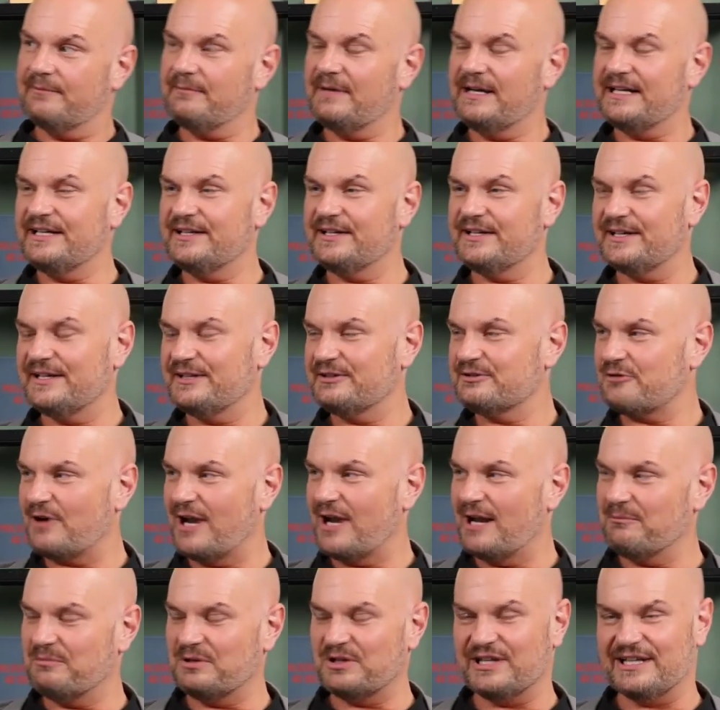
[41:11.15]
I might need a
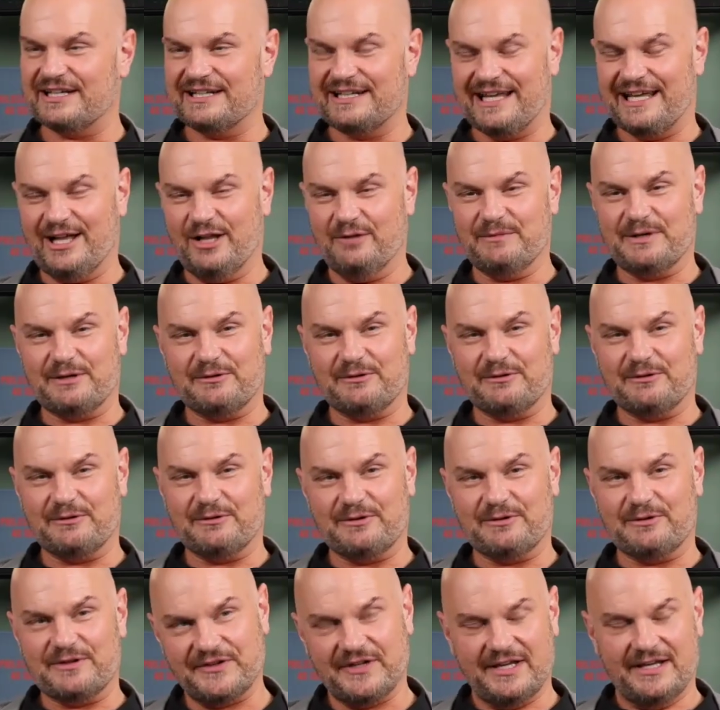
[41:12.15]
trampoline to help me with
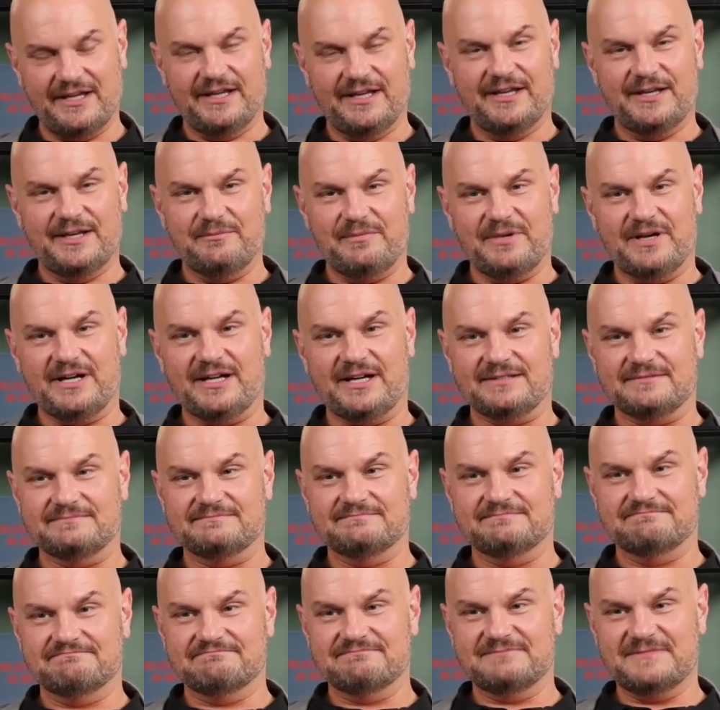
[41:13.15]
this,
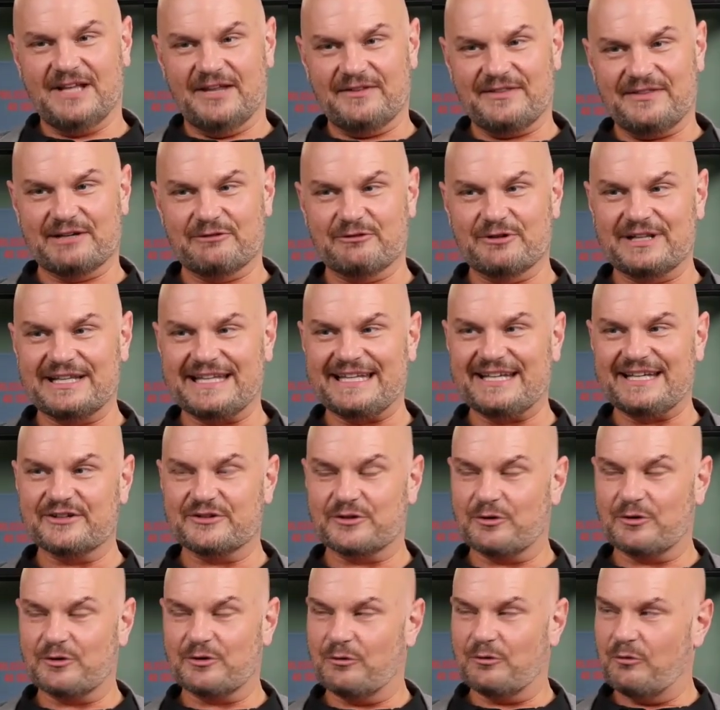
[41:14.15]
but nothing really
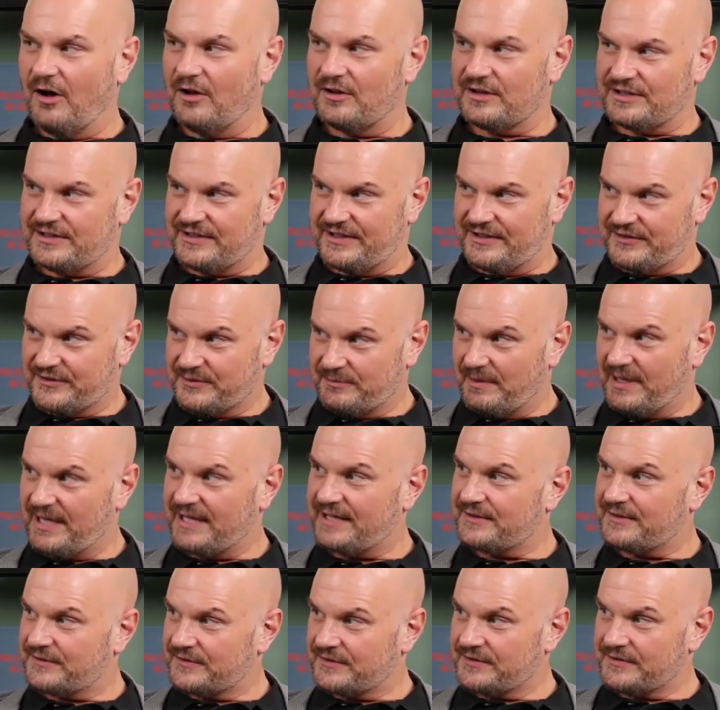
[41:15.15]
is a wall in this
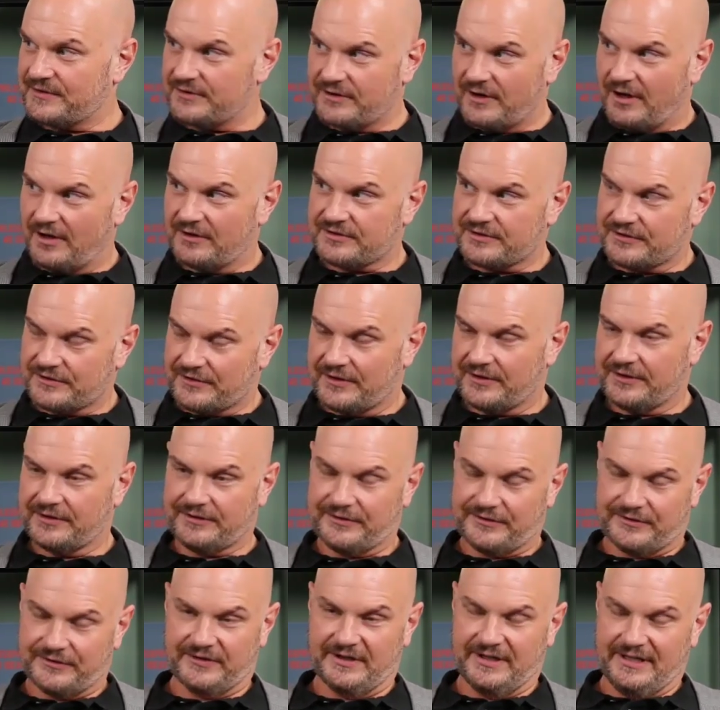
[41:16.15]
space. They're all just
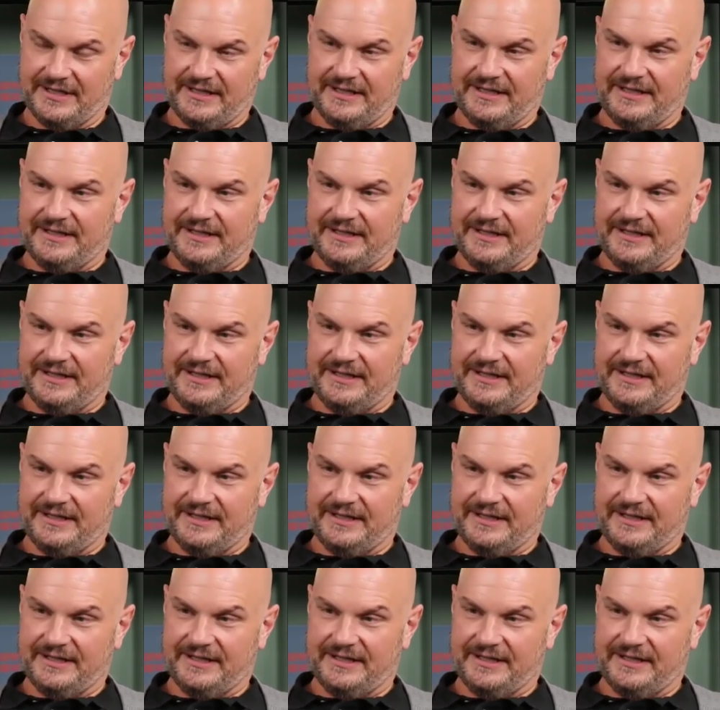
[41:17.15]
hurdles.